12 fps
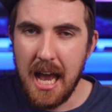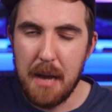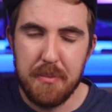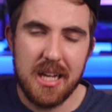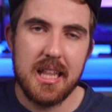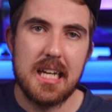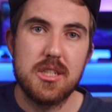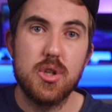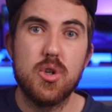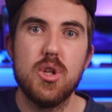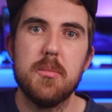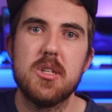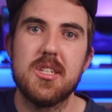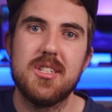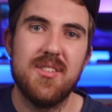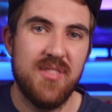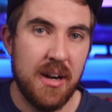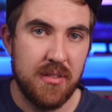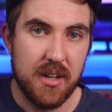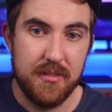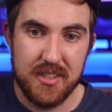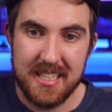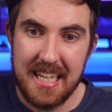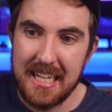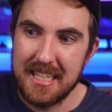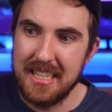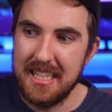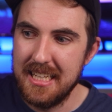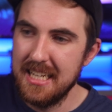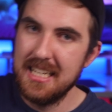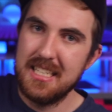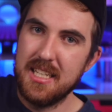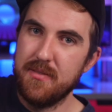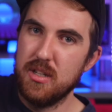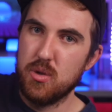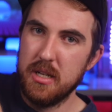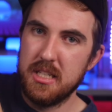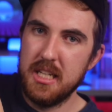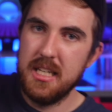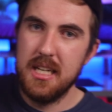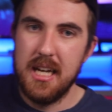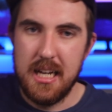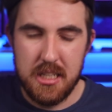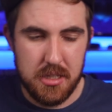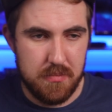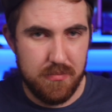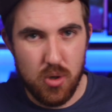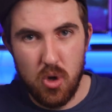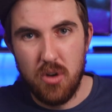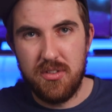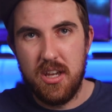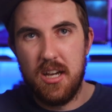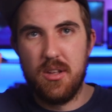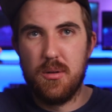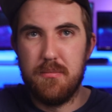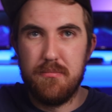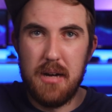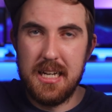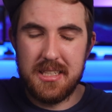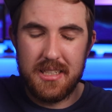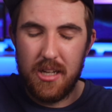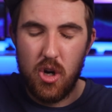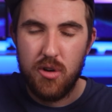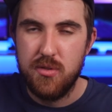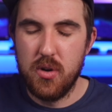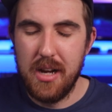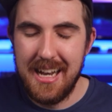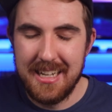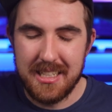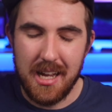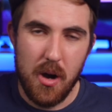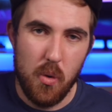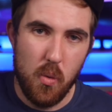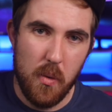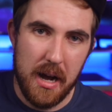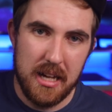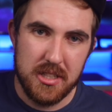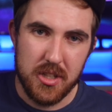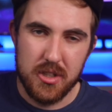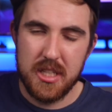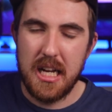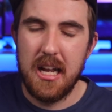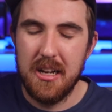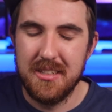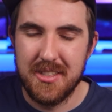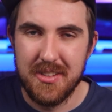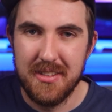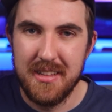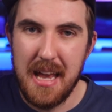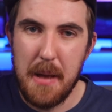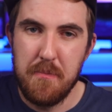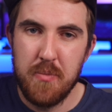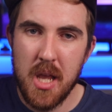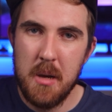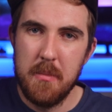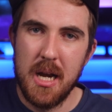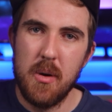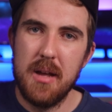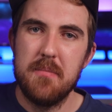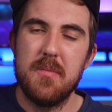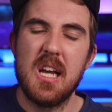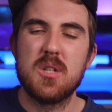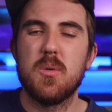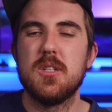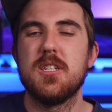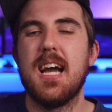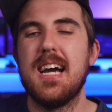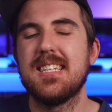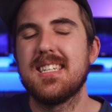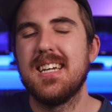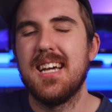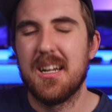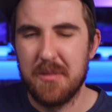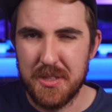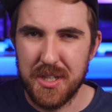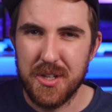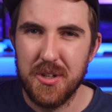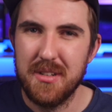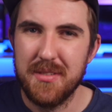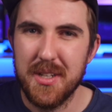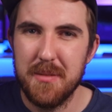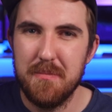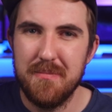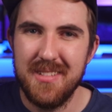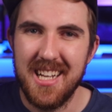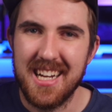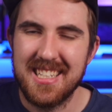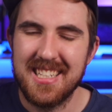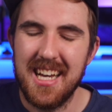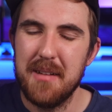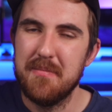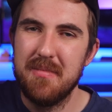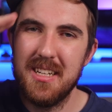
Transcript: Uh, big thanks to Cooler Master South Africa for sending the seven twenty and just all of the other mice over as well, so shout out to them. But anyway, thanks for watching, guys, and I'll check all of you next time.